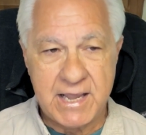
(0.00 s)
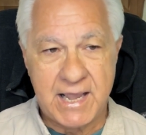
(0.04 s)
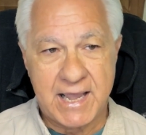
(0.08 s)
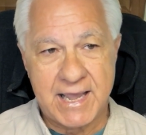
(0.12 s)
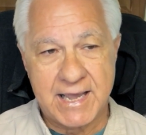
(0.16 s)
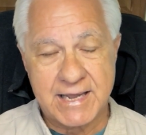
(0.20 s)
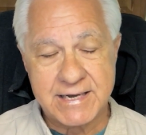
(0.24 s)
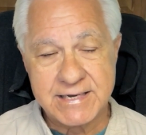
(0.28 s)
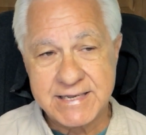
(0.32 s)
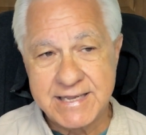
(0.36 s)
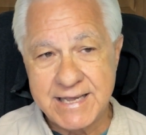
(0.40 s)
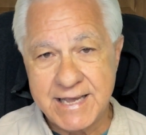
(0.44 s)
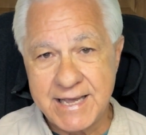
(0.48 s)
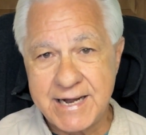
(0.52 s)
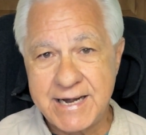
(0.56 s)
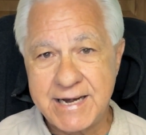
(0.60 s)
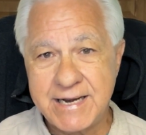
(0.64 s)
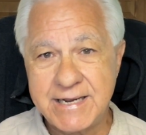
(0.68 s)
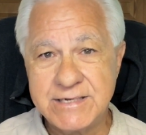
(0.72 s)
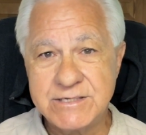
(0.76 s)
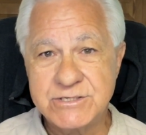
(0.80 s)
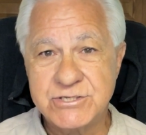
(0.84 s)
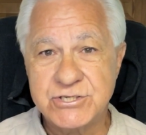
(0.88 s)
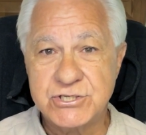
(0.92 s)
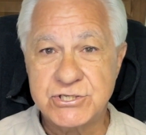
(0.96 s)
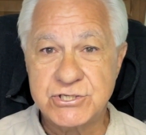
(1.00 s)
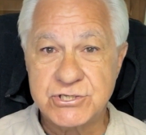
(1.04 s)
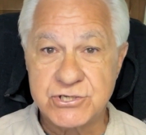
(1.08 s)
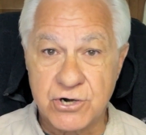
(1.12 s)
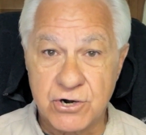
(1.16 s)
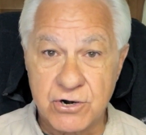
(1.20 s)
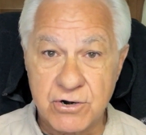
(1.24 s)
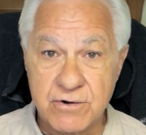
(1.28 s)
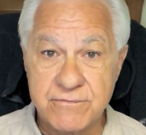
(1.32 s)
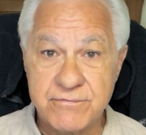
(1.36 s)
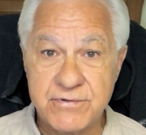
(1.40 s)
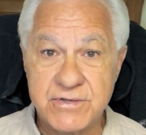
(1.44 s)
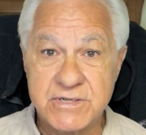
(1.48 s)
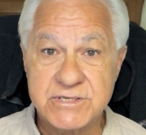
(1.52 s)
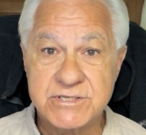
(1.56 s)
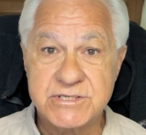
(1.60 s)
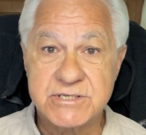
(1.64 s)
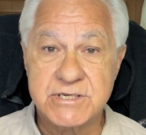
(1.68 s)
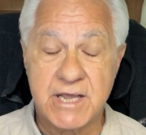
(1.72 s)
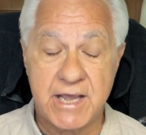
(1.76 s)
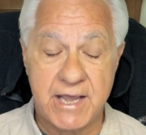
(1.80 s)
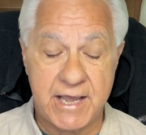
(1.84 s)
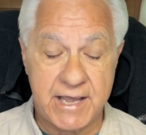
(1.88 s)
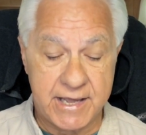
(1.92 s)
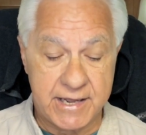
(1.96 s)
And getting service
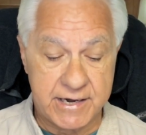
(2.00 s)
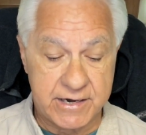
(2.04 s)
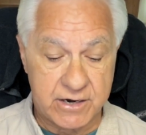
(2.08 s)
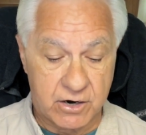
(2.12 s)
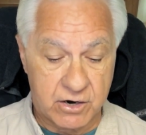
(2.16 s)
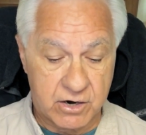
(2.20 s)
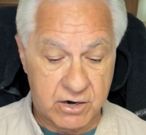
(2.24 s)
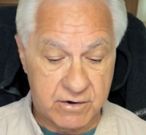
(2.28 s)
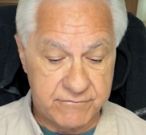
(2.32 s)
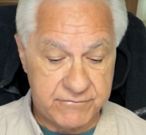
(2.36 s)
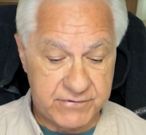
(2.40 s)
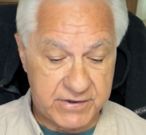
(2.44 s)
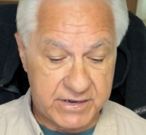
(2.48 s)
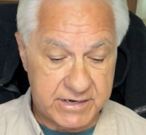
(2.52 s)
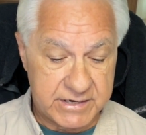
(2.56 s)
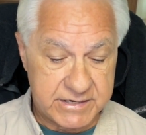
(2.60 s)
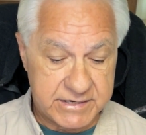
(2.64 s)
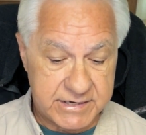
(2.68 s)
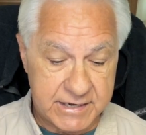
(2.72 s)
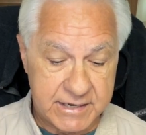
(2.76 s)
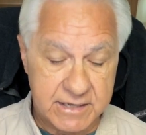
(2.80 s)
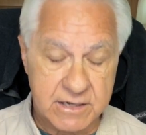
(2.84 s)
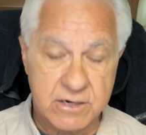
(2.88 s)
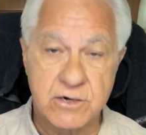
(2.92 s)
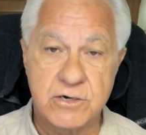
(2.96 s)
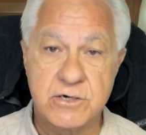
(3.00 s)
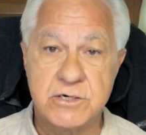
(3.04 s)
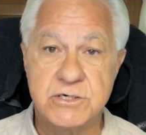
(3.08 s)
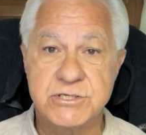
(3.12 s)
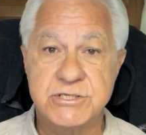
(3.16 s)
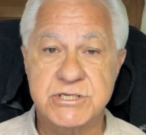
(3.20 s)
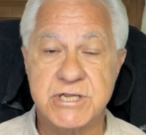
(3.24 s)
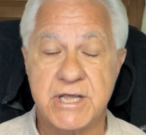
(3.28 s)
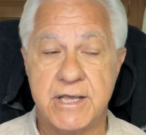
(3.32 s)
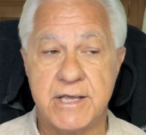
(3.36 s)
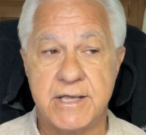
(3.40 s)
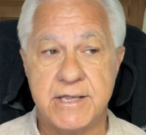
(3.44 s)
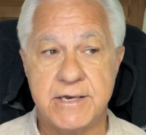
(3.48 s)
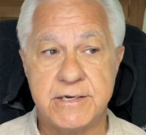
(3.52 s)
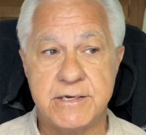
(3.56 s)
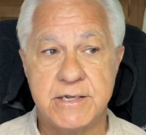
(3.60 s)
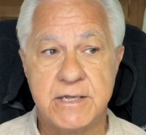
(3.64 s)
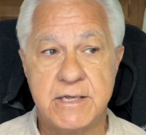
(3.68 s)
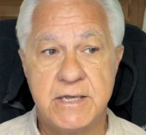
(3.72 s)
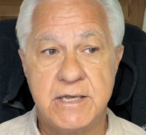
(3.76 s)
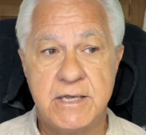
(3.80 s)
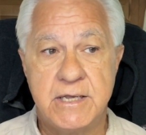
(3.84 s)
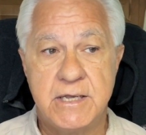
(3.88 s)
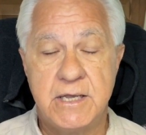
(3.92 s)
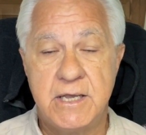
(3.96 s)
at RV dealers and
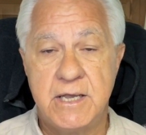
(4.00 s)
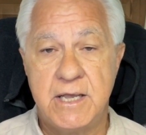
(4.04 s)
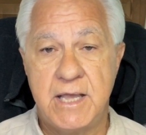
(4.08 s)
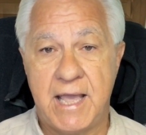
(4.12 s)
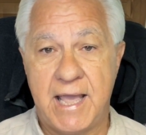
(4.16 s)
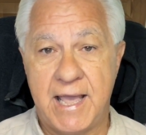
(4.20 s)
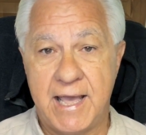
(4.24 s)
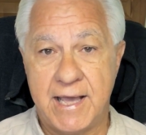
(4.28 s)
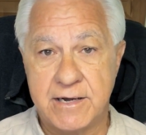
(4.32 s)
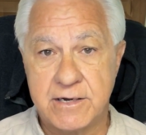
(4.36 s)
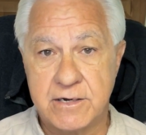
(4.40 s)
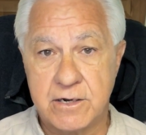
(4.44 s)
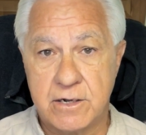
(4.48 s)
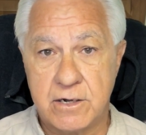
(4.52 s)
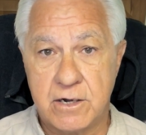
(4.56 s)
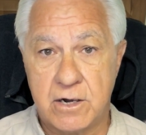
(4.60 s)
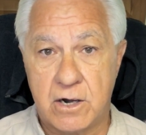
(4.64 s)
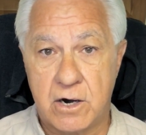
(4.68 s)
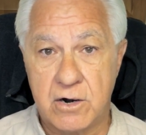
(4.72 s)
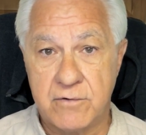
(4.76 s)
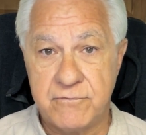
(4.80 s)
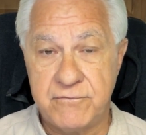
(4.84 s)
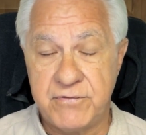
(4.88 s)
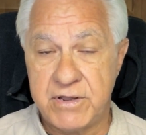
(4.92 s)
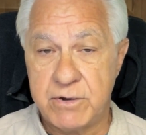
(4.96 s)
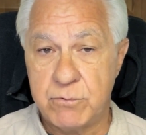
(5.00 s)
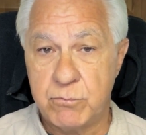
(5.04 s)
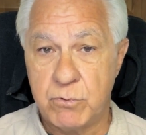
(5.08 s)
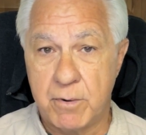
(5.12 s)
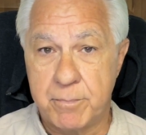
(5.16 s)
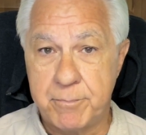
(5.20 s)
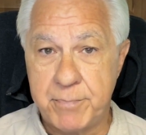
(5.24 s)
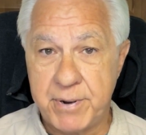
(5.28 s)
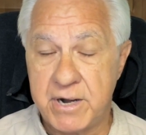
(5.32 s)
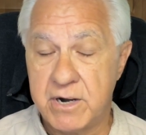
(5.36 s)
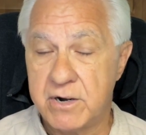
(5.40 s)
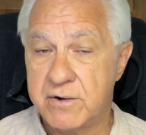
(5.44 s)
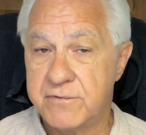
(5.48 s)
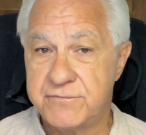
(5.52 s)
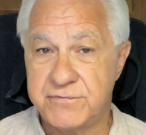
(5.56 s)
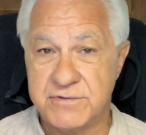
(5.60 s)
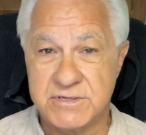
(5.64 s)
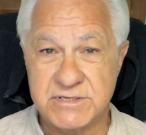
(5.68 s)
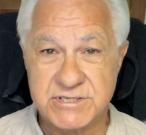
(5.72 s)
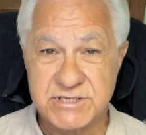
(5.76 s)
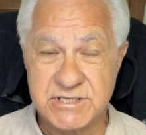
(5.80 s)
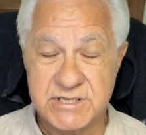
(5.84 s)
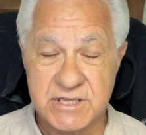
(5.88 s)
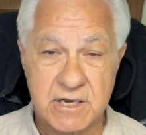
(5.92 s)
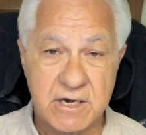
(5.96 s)
at RV repair
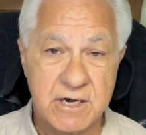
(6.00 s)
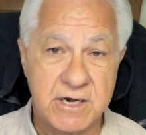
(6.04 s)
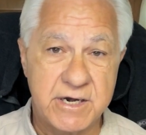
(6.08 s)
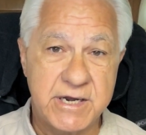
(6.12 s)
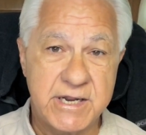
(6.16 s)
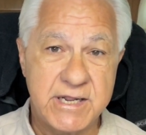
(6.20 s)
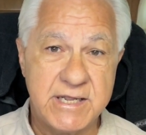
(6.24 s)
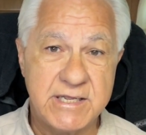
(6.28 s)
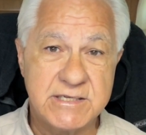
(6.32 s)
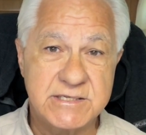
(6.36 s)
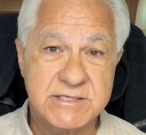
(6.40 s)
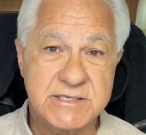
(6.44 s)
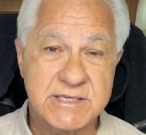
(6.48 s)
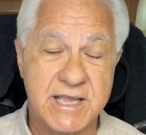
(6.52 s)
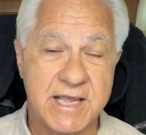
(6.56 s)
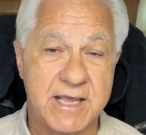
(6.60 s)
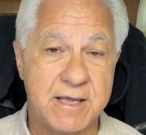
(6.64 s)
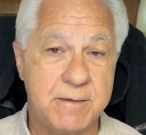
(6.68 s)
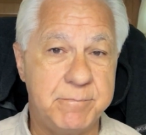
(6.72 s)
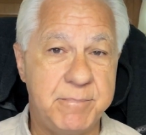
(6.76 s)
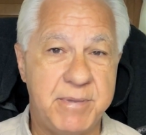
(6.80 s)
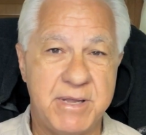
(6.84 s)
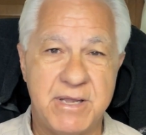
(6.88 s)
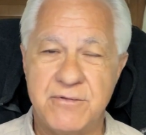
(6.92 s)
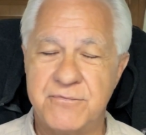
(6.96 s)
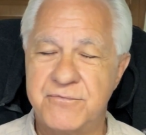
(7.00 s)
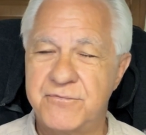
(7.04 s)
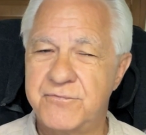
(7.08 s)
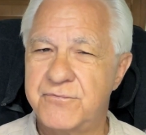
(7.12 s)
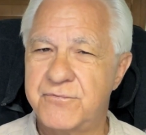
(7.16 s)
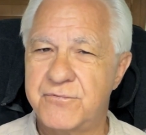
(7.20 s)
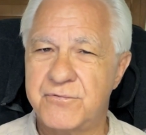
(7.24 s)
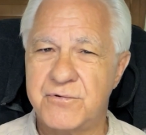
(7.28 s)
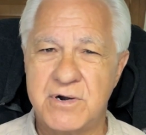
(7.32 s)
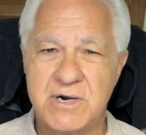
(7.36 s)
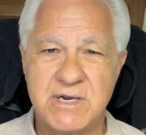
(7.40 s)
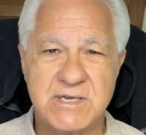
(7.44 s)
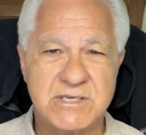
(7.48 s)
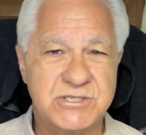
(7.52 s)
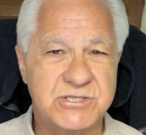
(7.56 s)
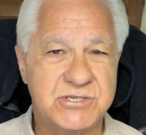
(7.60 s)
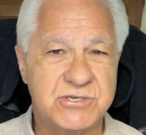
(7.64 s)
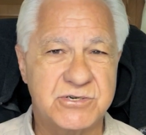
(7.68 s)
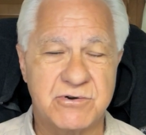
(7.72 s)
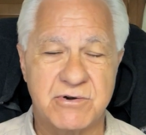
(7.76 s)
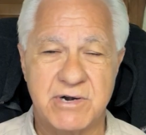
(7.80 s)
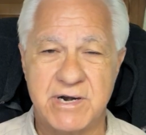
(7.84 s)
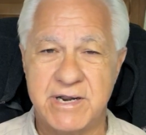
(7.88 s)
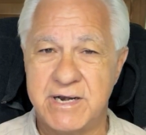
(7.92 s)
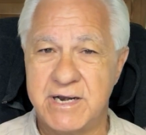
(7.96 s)
facilities can be
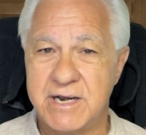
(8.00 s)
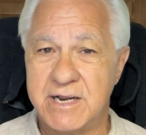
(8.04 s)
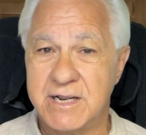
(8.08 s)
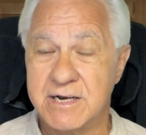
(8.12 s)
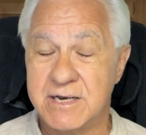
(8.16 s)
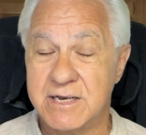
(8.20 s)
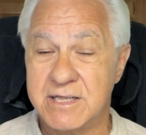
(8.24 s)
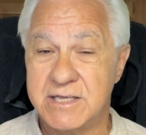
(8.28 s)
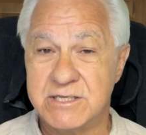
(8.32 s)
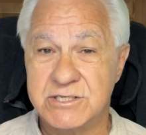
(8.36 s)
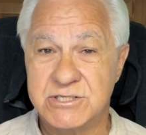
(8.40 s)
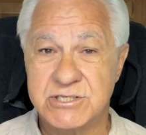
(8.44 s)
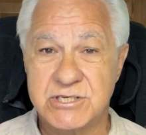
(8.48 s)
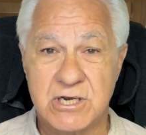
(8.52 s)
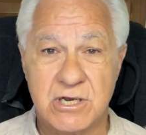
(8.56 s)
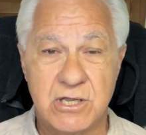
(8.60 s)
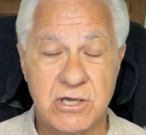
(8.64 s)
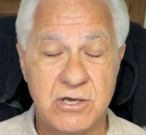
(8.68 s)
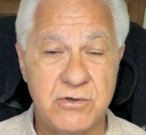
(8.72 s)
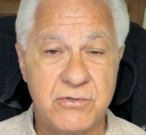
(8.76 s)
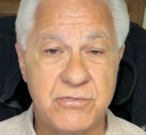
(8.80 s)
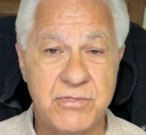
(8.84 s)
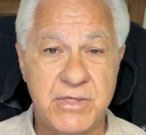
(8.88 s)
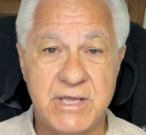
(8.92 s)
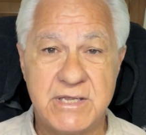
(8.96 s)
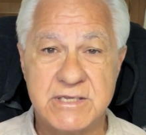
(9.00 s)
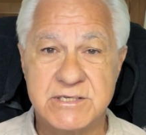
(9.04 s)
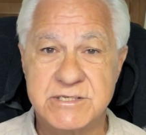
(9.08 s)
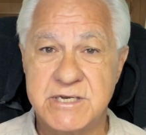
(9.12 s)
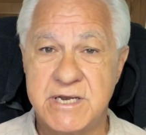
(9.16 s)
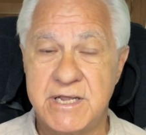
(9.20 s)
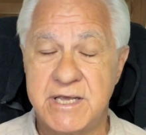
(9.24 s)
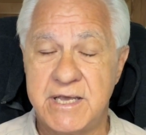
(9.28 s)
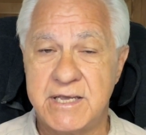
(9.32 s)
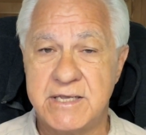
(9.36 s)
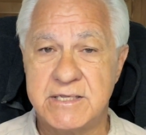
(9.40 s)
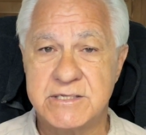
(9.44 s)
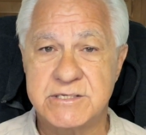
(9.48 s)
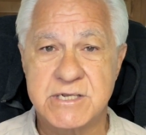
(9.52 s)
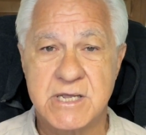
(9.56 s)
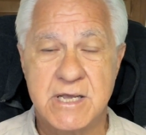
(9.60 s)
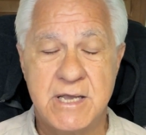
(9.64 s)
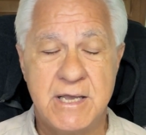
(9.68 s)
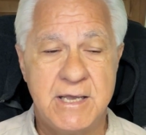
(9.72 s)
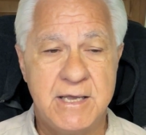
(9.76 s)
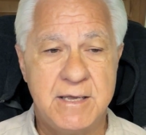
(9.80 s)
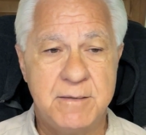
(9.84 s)
frustratingly slow these days,